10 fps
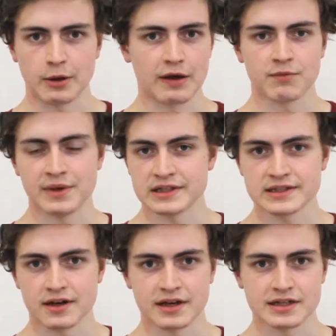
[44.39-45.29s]
You haven't been
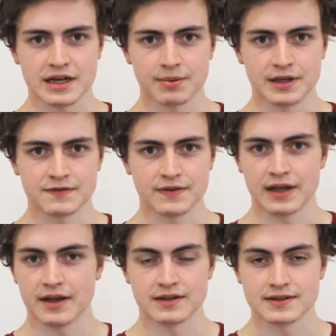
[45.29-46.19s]
studying Japanese for
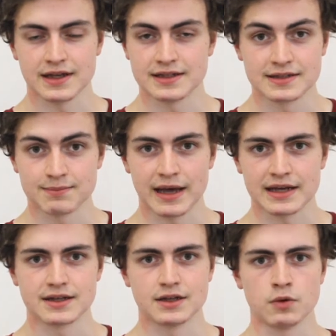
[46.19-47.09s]
years, it doesn't matter.